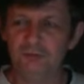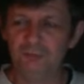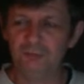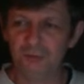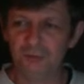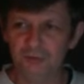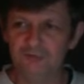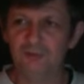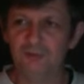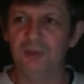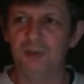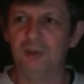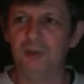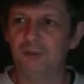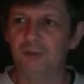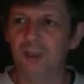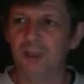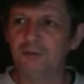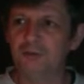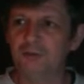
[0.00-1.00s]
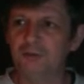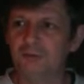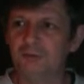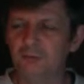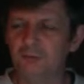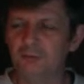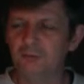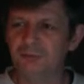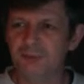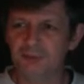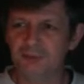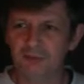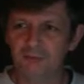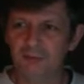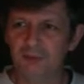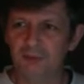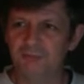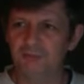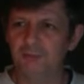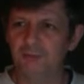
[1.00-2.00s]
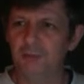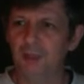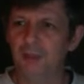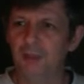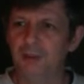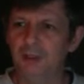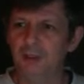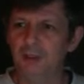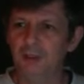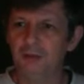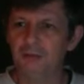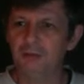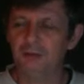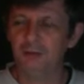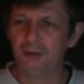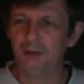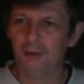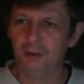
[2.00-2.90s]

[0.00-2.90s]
I proved to be correct. Plenty of people are buying it.